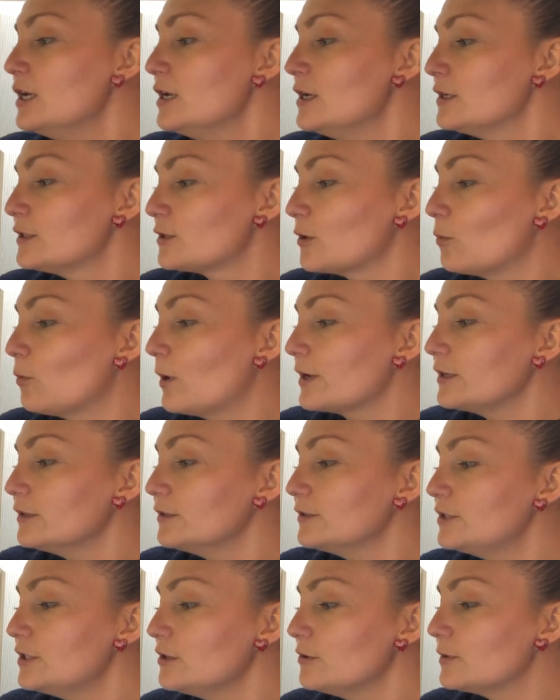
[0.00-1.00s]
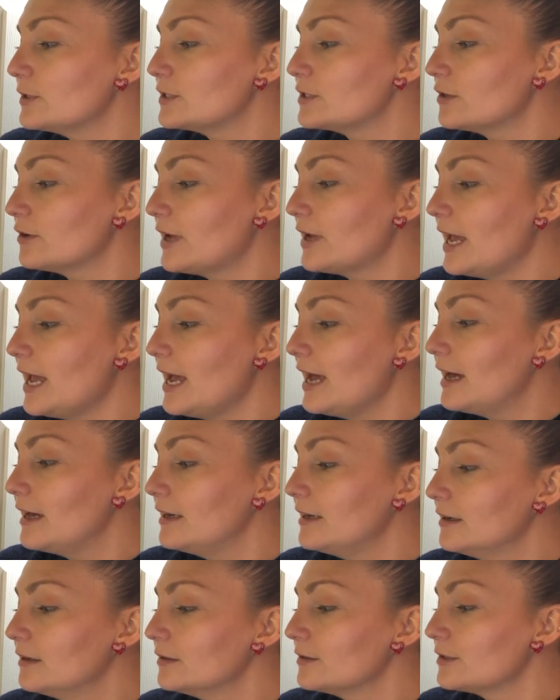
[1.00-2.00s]
So what you'll do is you'll
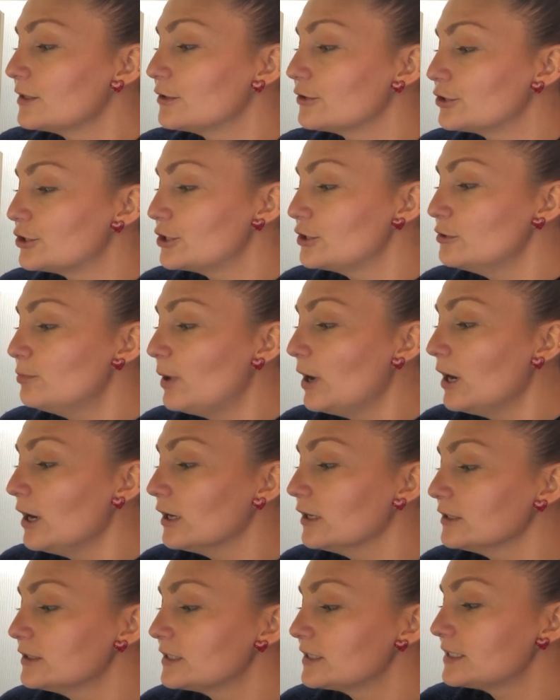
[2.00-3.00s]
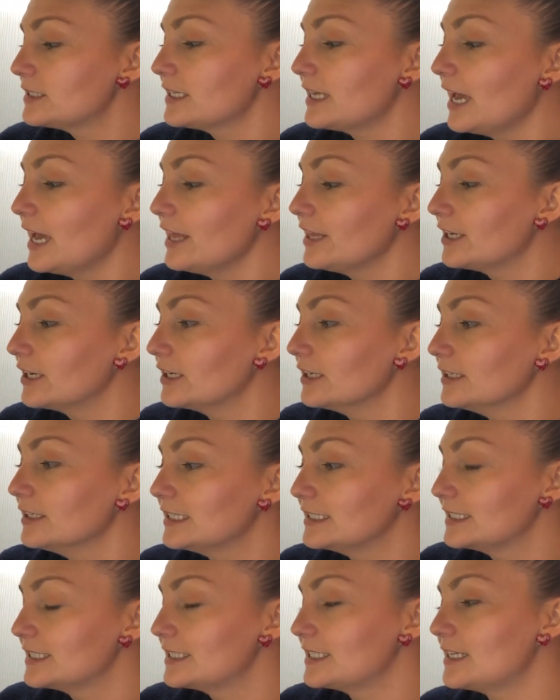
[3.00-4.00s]
add your two parts together
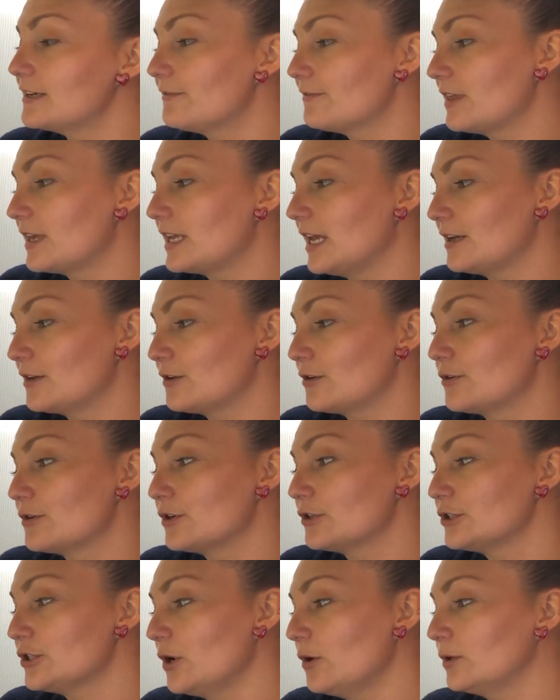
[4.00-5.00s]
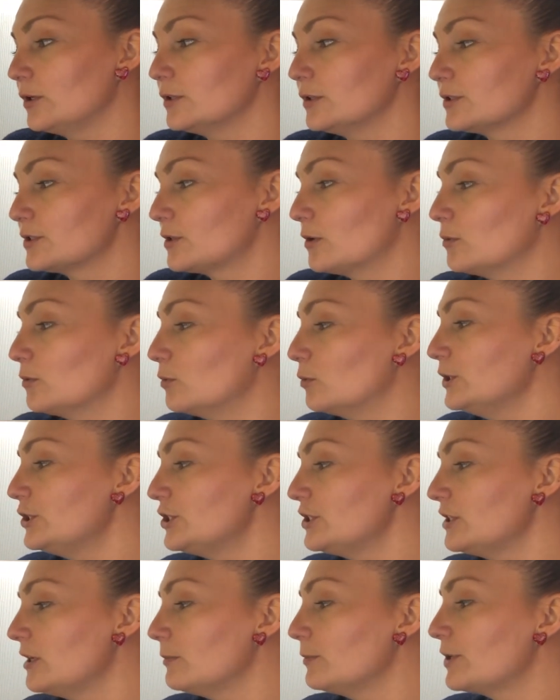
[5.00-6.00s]
and see if they get you your total. So
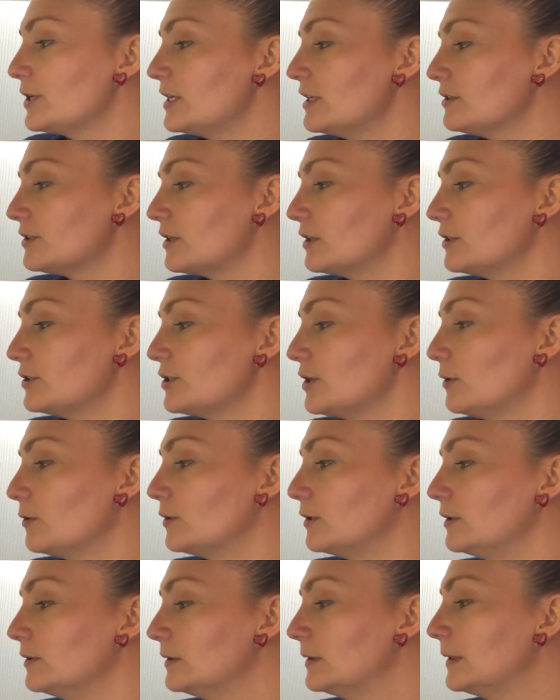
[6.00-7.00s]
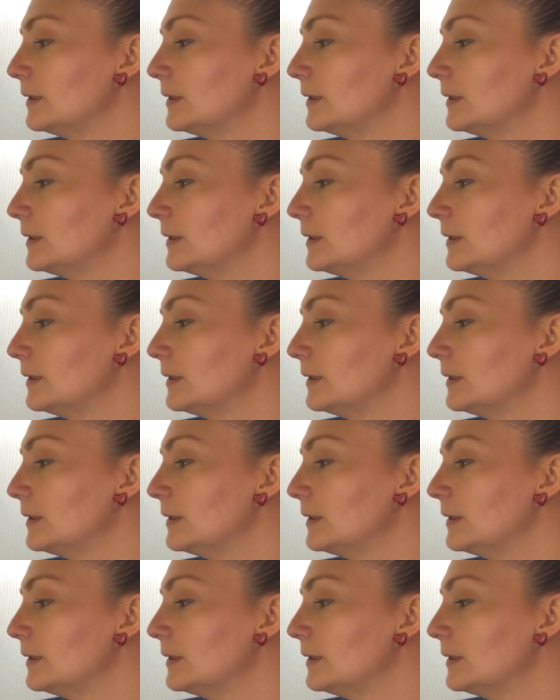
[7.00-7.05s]
which number here is our total?